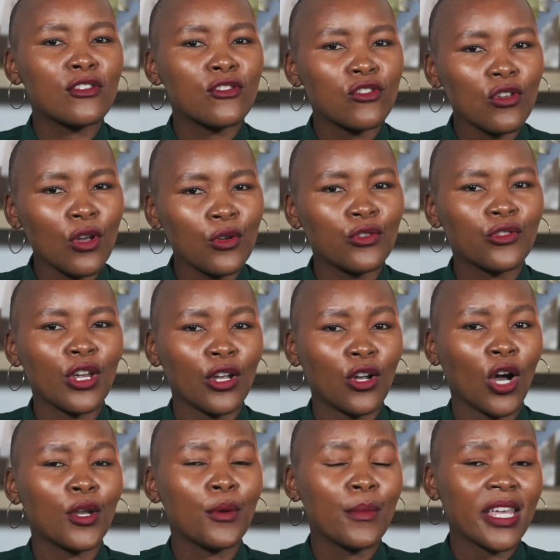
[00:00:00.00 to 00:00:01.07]

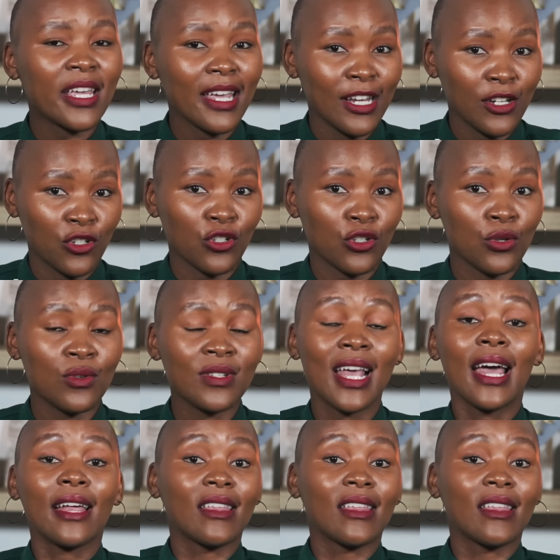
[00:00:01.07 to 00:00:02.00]
socio-economic issues